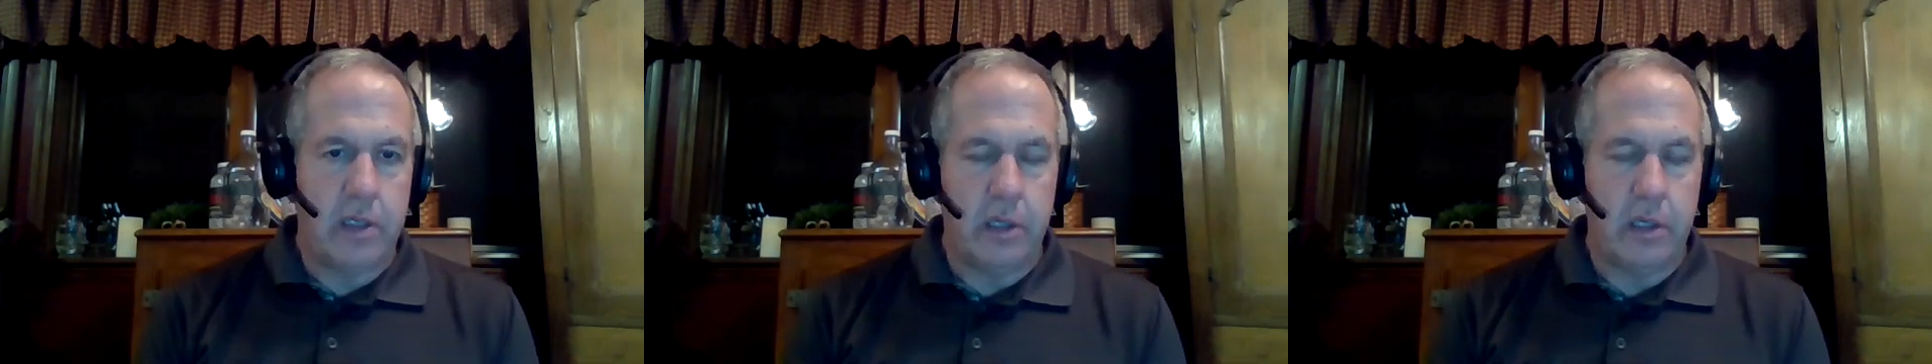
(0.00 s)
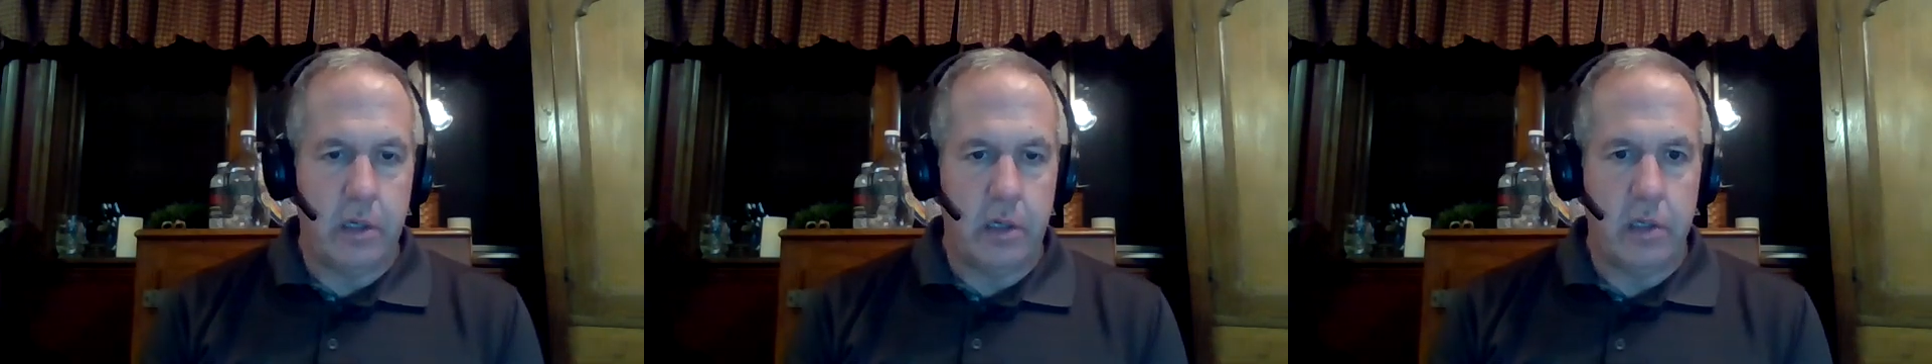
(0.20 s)

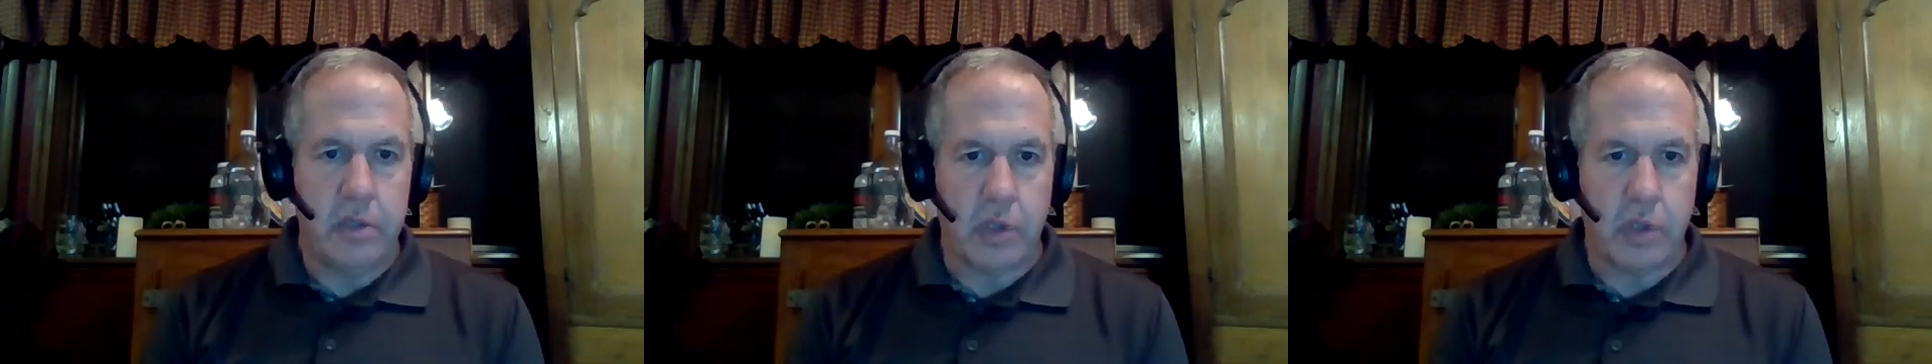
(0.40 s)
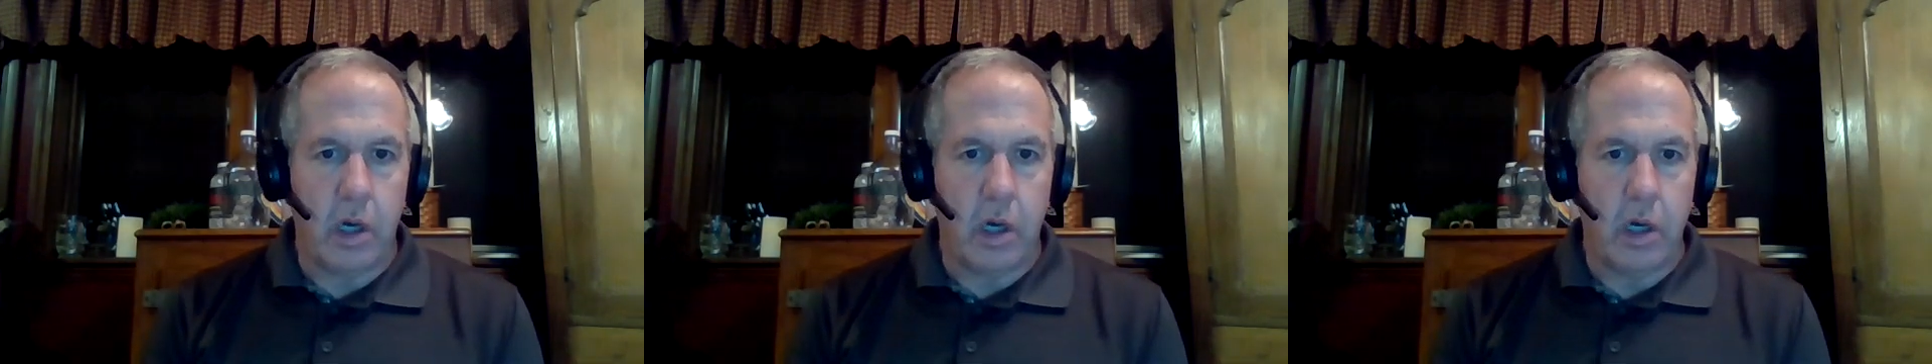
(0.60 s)
deer that's
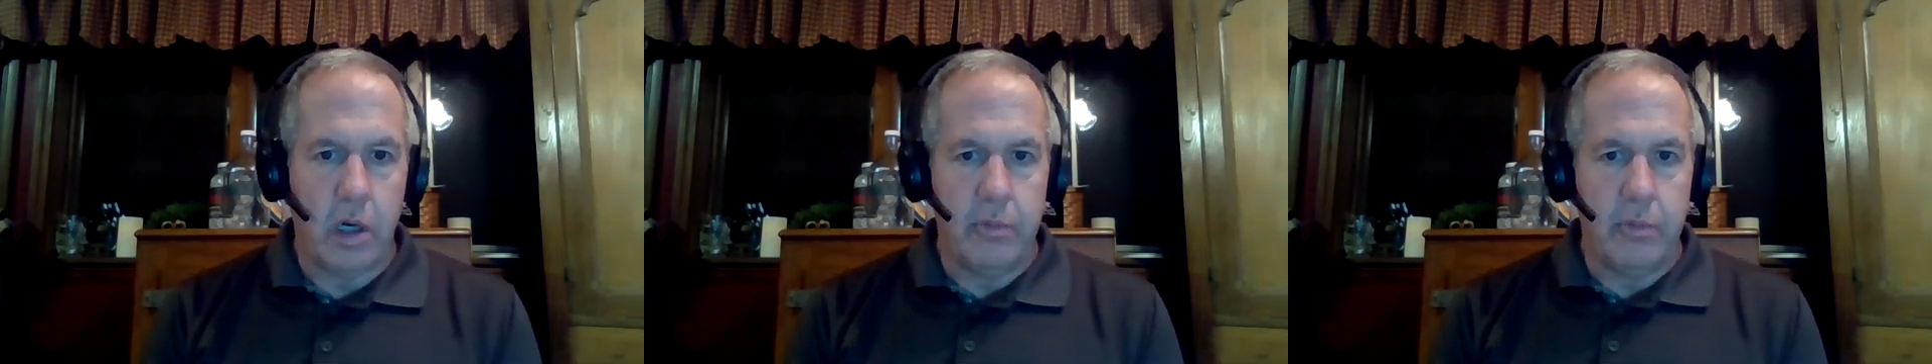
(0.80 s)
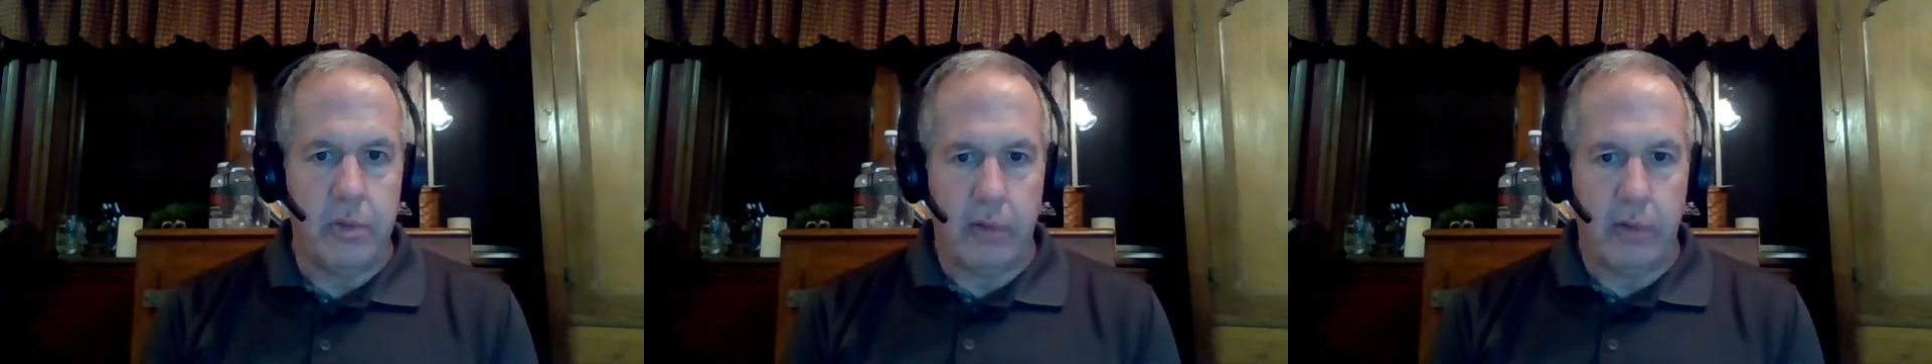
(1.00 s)

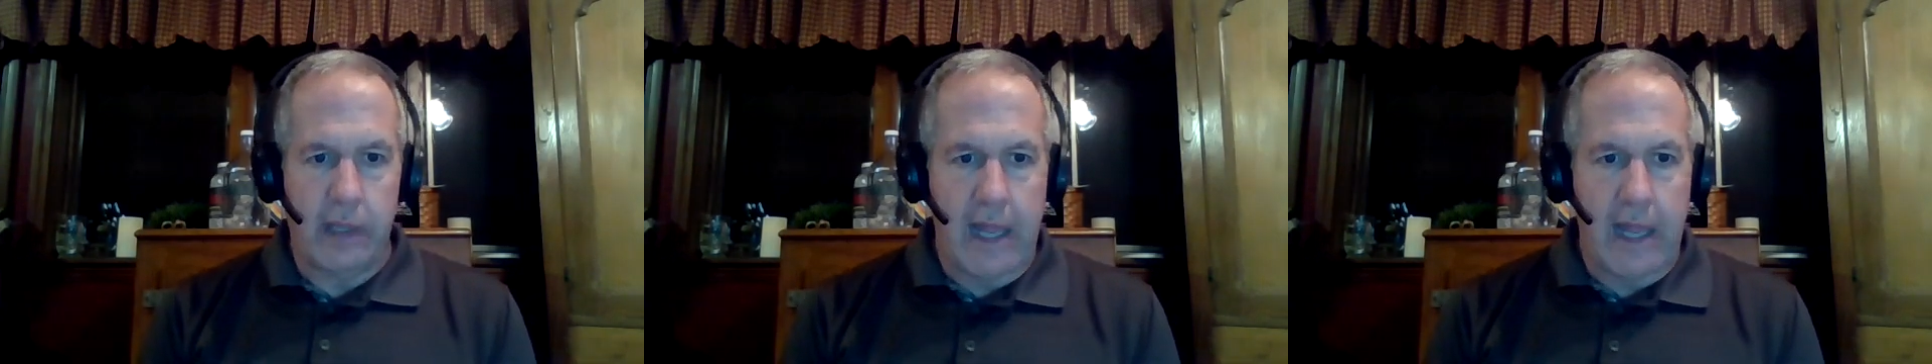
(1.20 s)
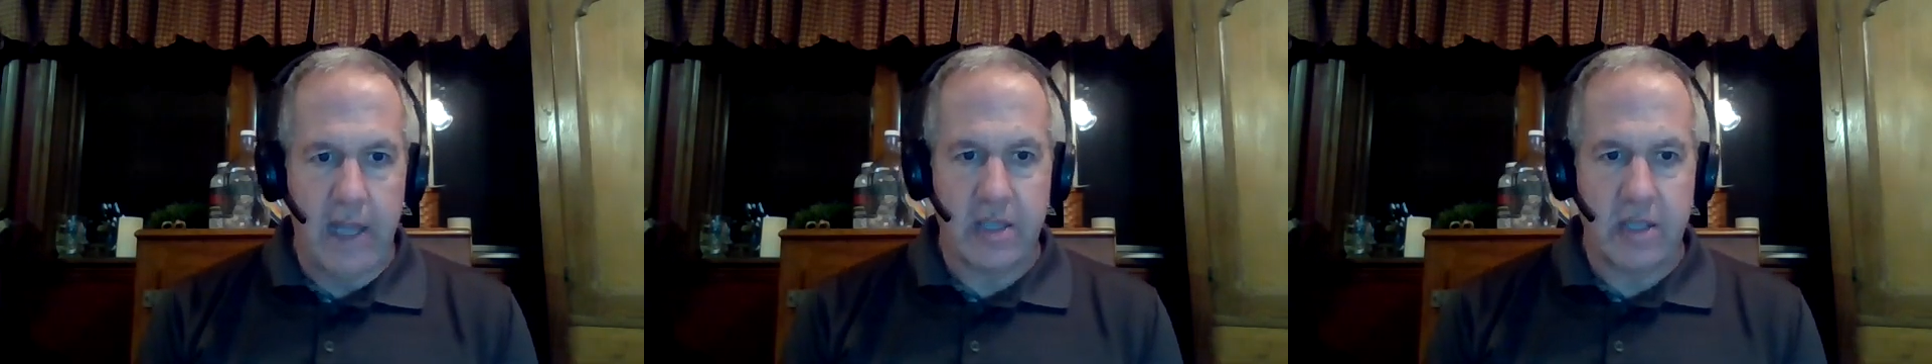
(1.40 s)
calm and
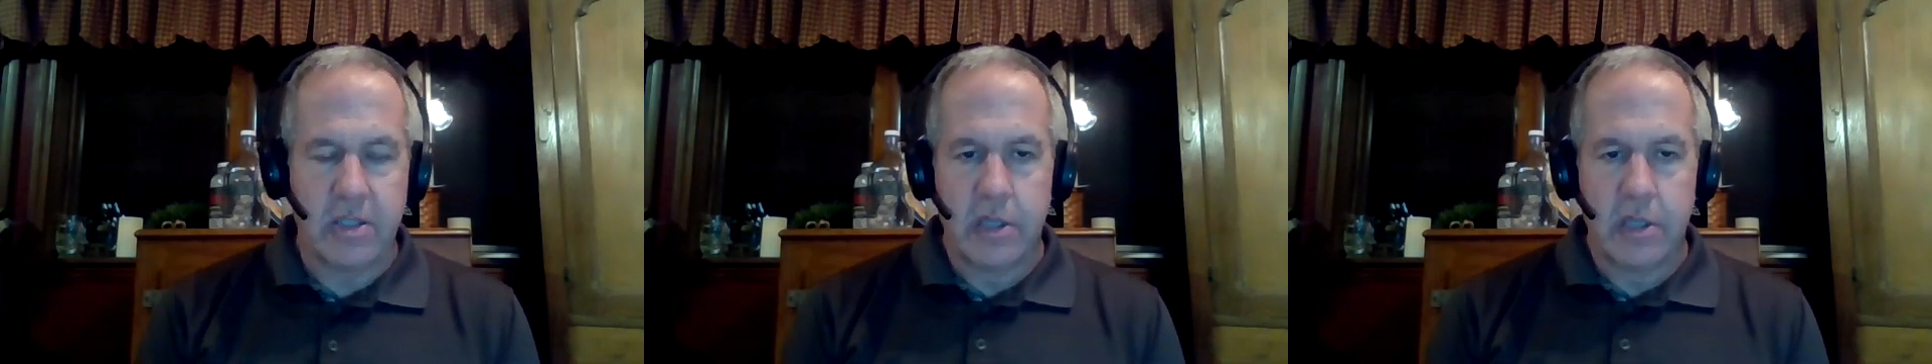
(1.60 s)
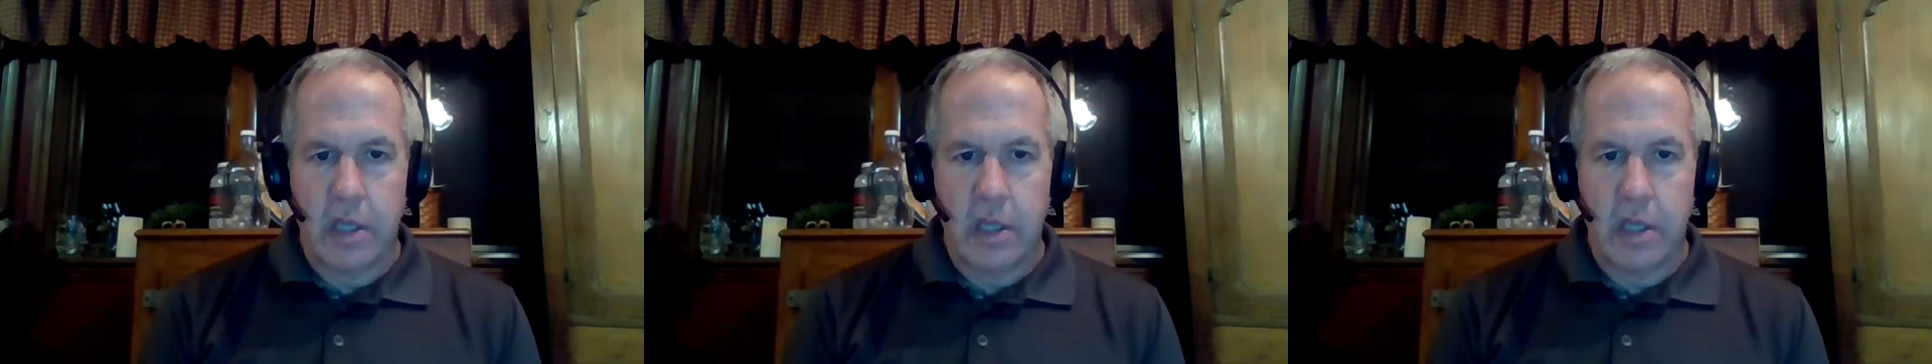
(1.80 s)
relaxed.